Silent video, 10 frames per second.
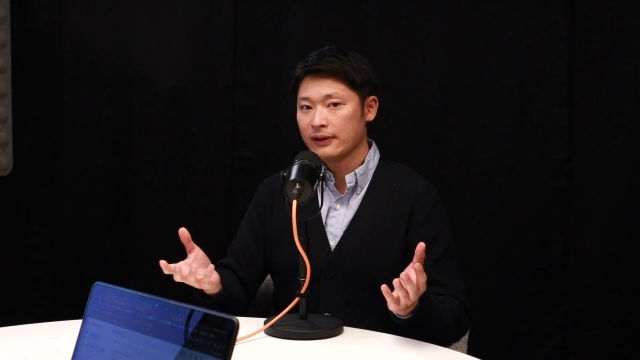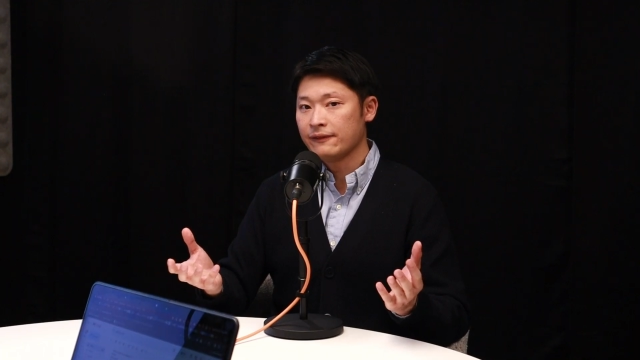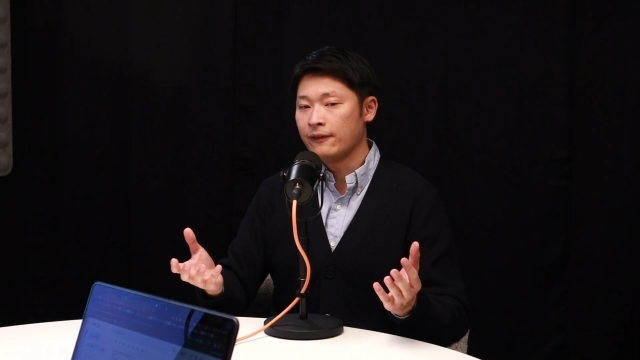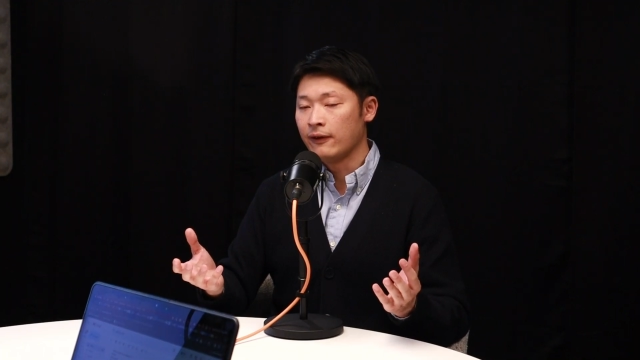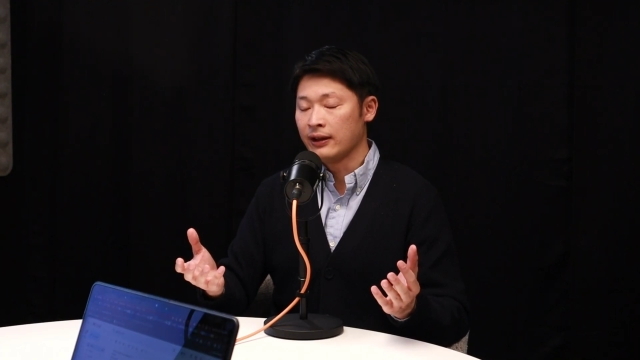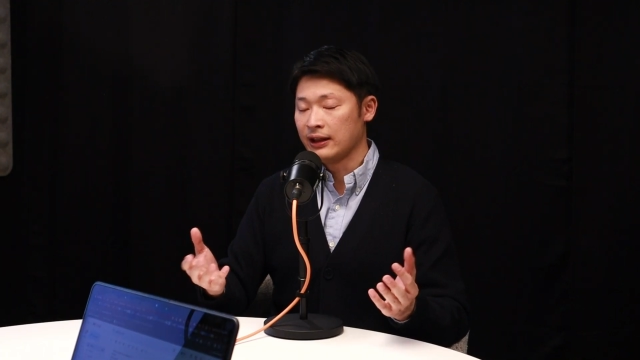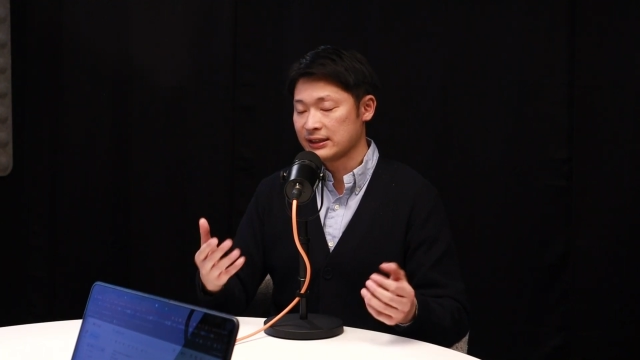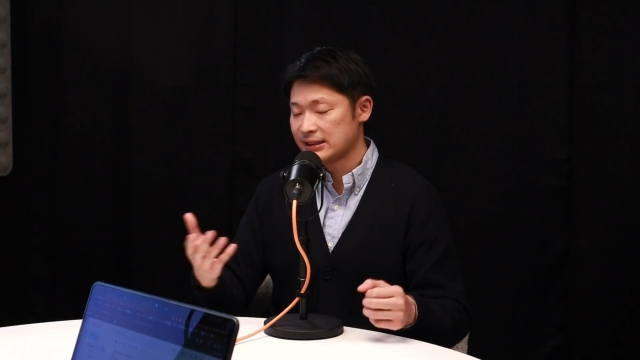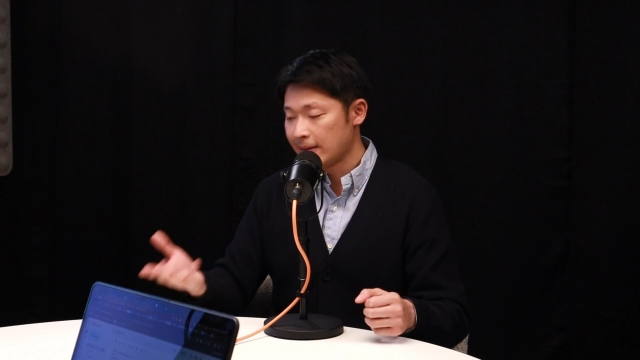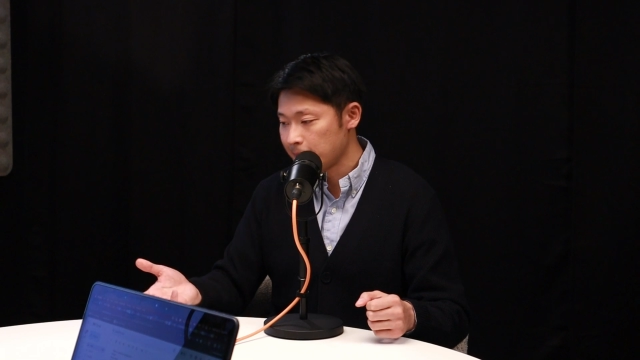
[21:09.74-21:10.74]
for an
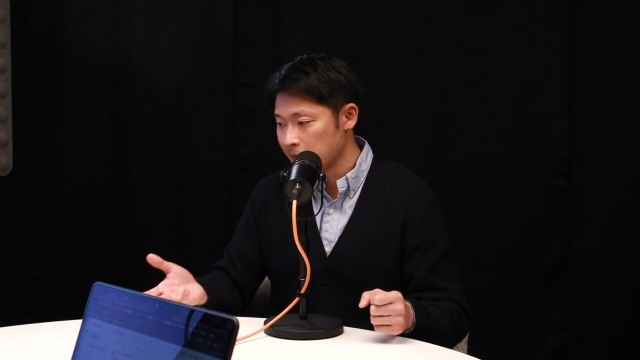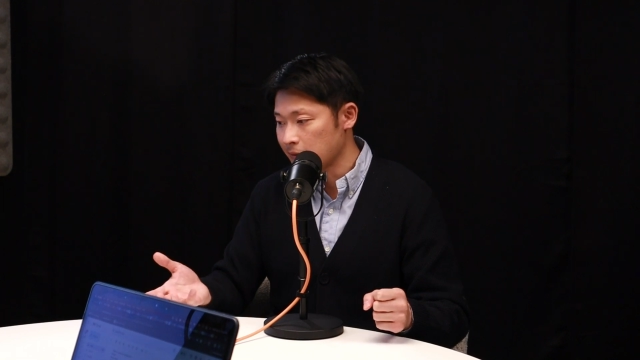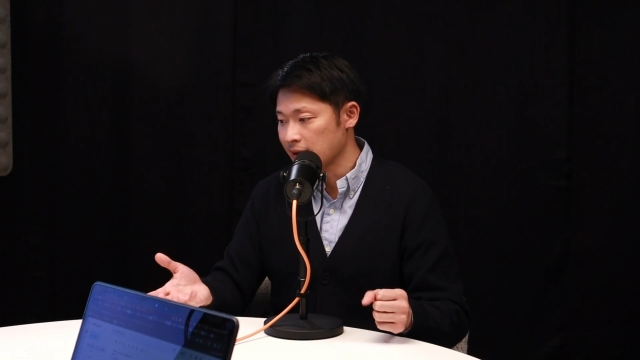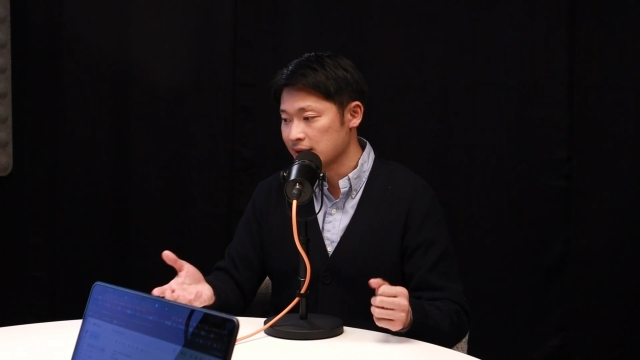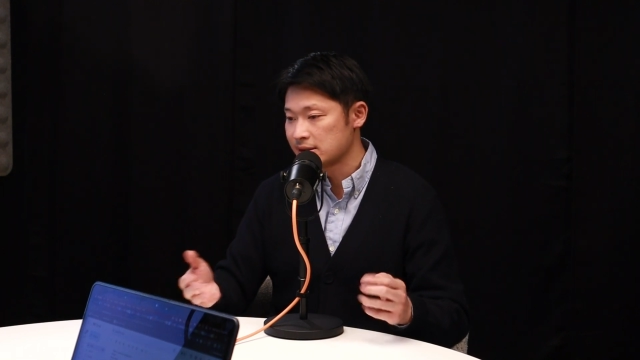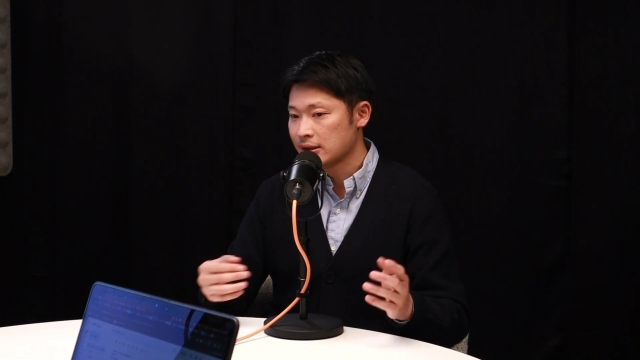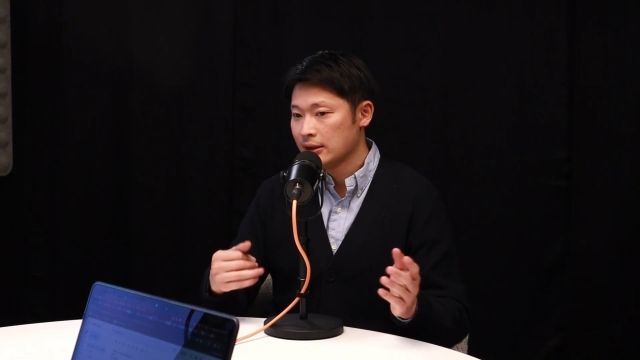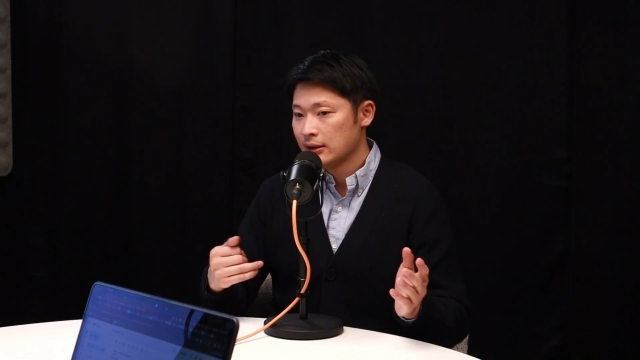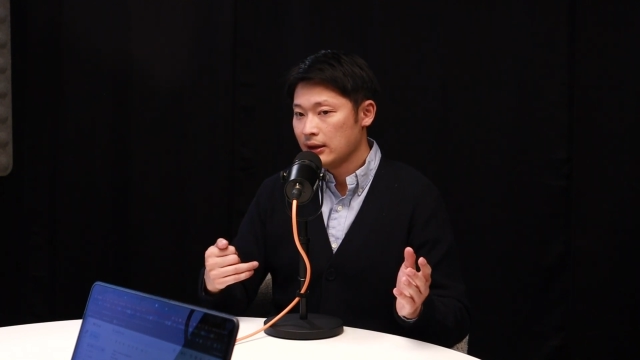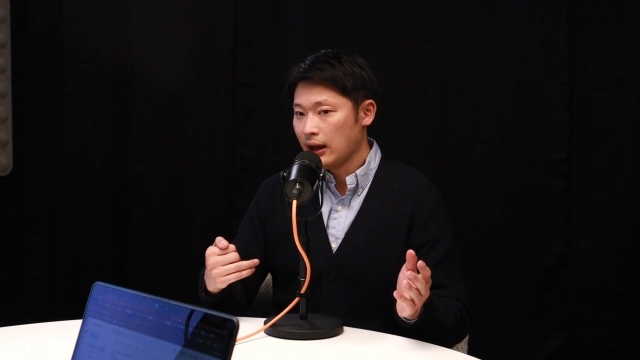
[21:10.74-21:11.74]
example is.
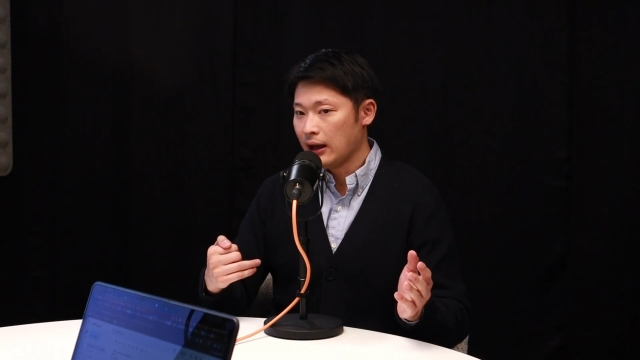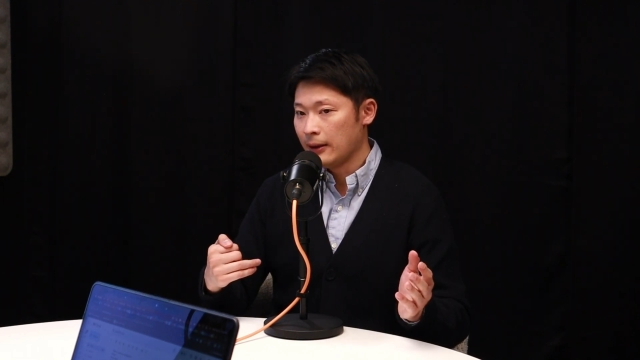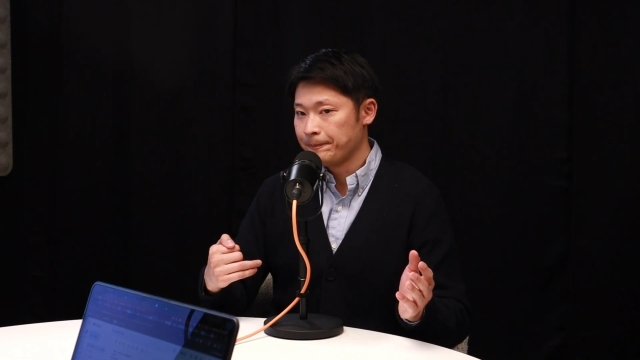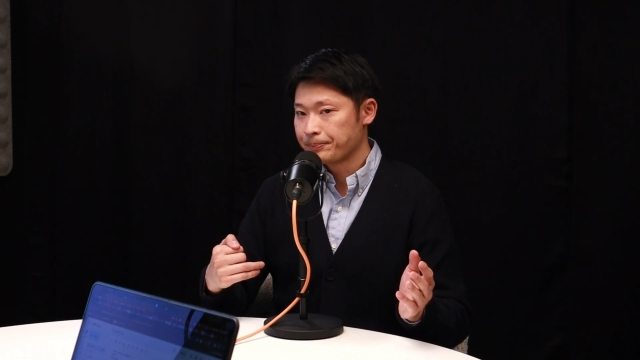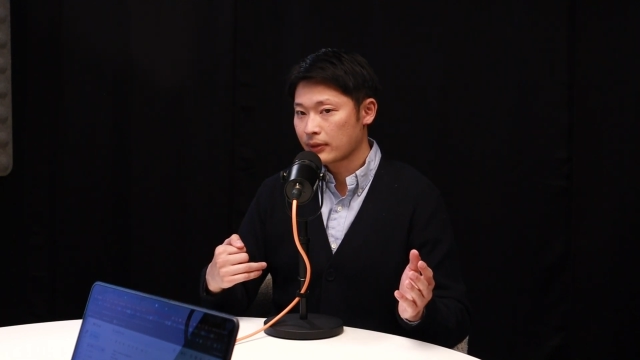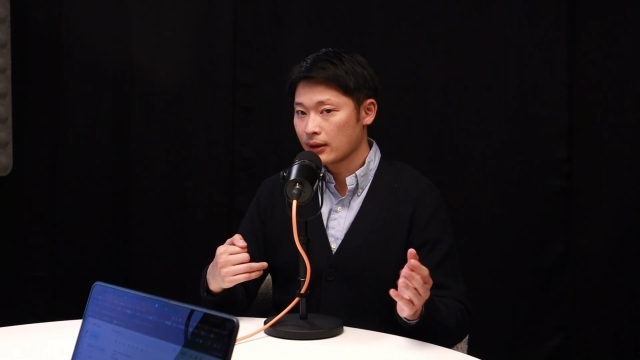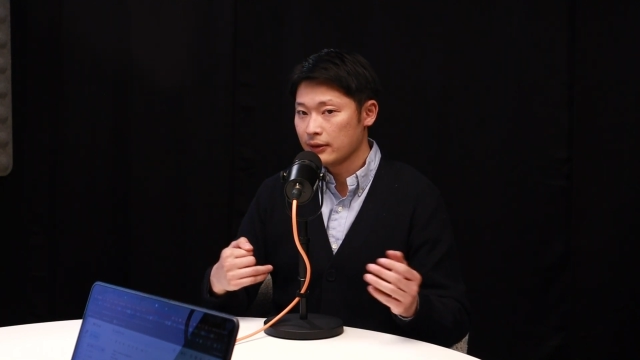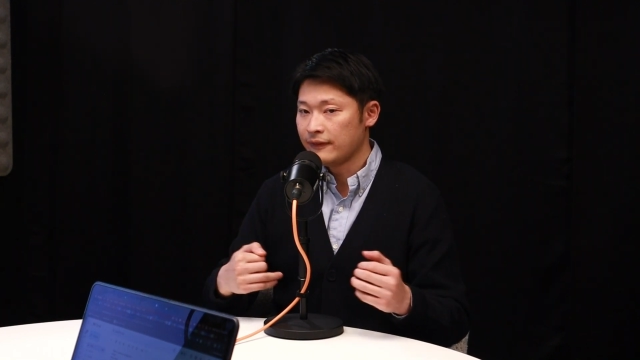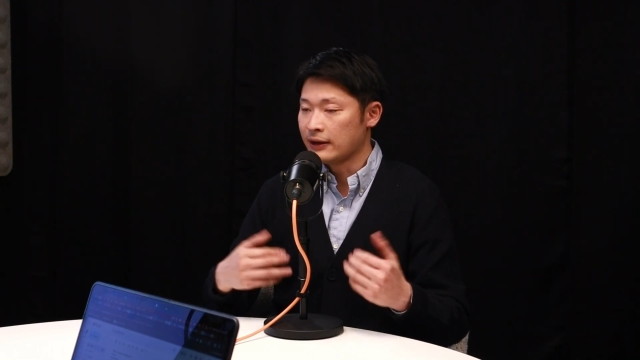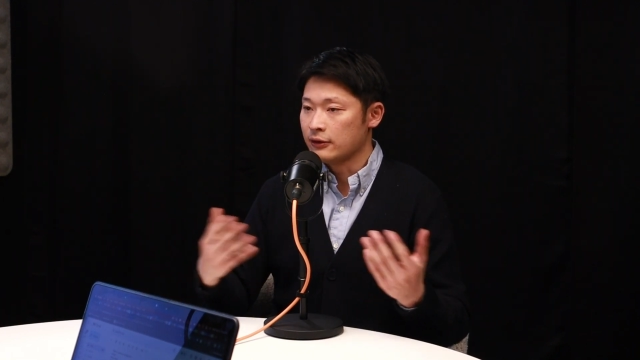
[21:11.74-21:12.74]

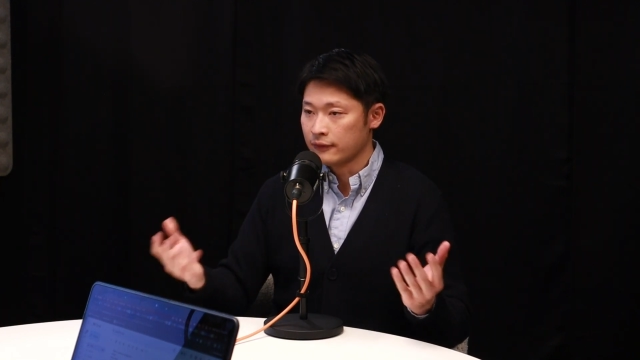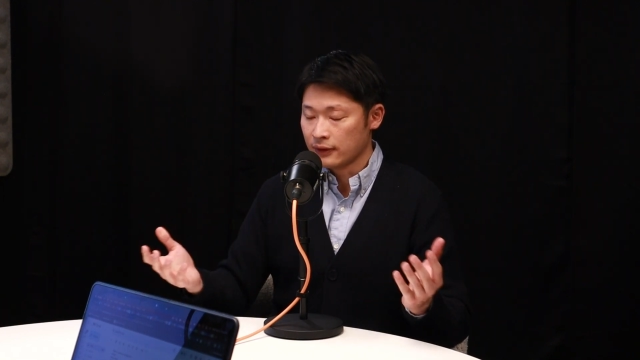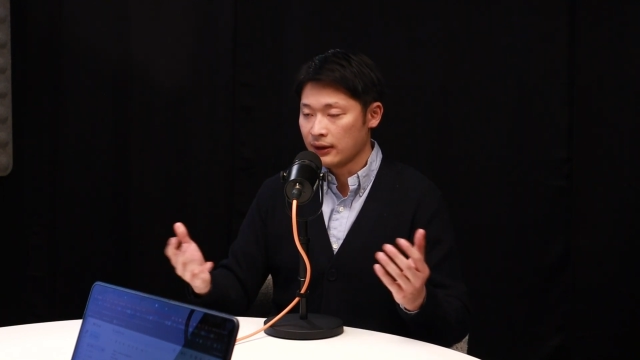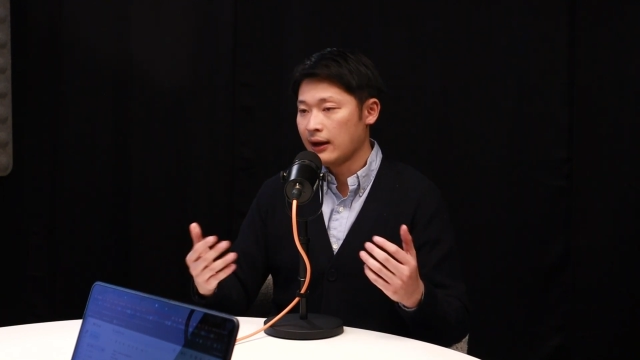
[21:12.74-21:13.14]
Vancouver